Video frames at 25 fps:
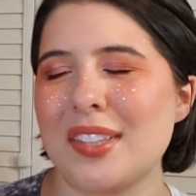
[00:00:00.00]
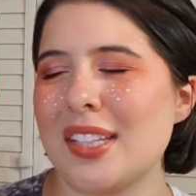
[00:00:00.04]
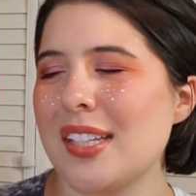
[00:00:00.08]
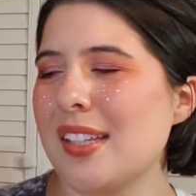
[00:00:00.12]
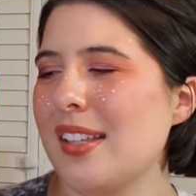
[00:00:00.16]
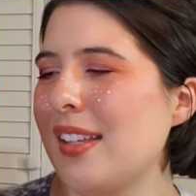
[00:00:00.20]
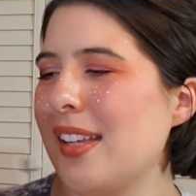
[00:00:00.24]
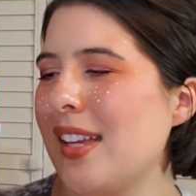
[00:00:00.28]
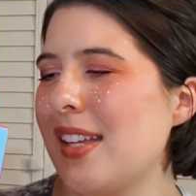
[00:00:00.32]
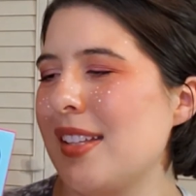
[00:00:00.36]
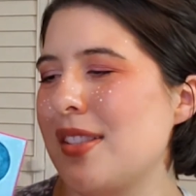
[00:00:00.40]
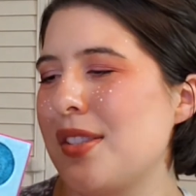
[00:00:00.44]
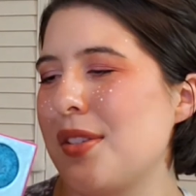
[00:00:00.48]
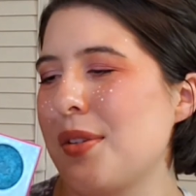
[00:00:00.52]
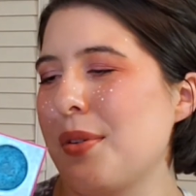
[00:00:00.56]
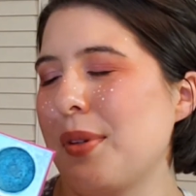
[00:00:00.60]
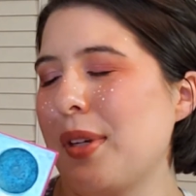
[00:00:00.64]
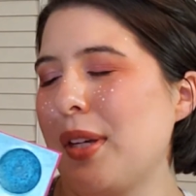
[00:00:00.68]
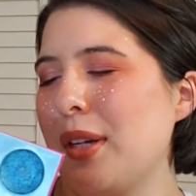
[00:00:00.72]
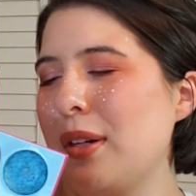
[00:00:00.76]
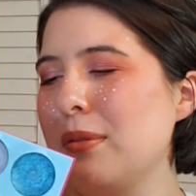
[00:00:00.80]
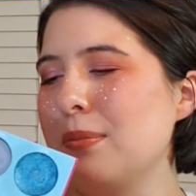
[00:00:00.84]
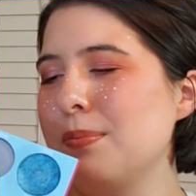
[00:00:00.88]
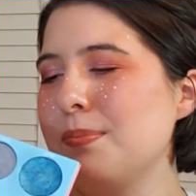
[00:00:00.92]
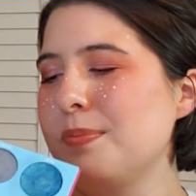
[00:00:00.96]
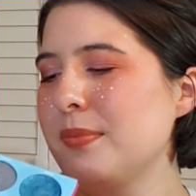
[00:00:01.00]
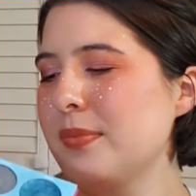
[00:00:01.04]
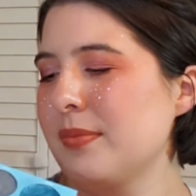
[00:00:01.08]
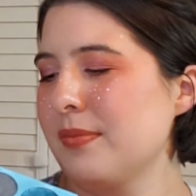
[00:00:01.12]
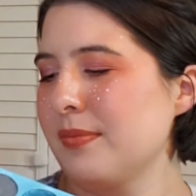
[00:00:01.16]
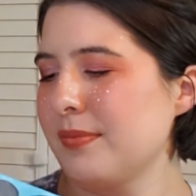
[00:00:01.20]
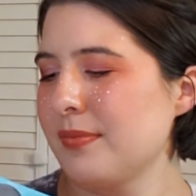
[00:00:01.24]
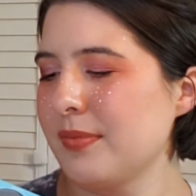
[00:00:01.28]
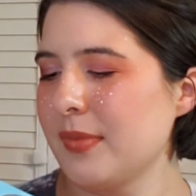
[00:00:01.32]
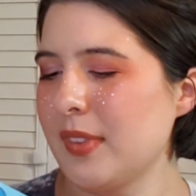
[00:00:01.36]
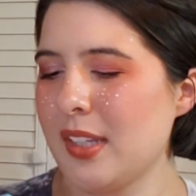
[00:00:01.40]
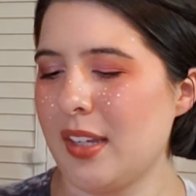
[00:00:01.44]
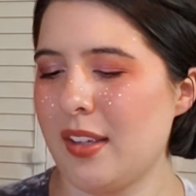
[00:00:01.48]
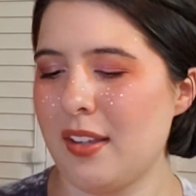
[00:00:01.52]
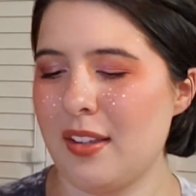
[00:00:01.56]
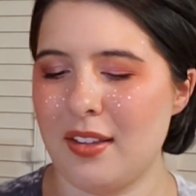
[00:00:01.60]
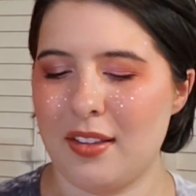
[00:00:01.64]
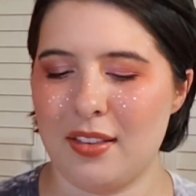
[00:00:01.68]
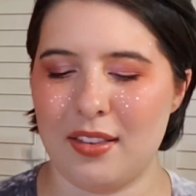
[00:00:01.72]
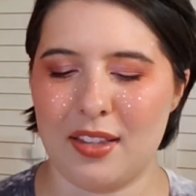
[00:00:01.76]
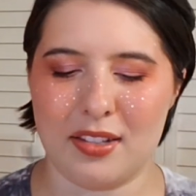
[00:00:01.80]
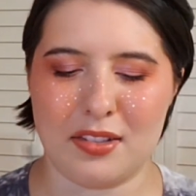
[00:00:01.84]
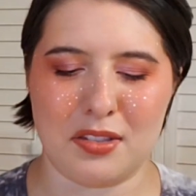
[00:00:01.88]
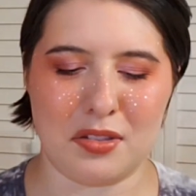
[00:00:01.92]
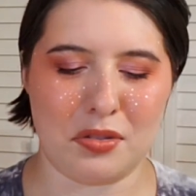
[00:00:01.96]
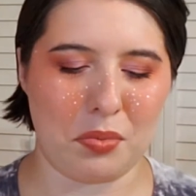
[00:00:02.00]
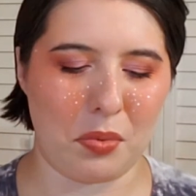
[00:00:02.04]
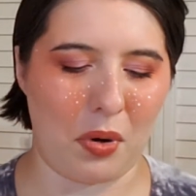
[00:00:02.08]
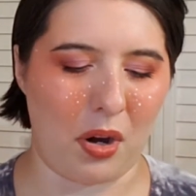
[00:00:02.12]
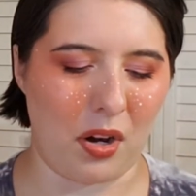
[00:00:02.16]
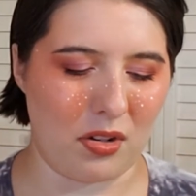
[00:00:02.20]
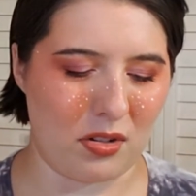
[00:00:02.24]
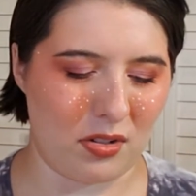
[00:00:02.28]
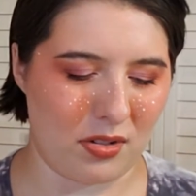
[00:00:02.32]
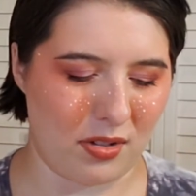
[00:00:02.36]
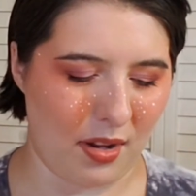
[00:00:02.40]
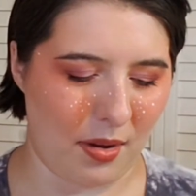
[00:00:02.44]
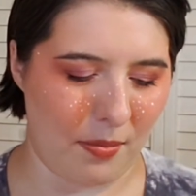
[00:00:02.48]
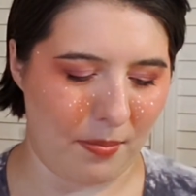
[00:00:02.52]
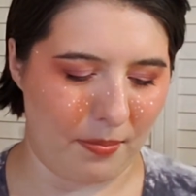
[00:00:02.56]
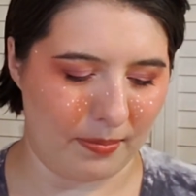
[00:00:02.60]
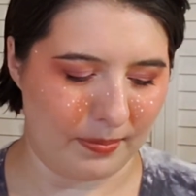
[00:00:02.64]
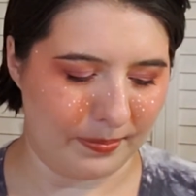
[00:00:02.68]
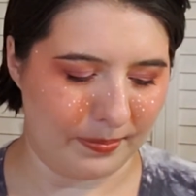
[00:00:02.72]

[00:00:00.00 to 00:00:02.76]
It's so cute. Let's swatch some.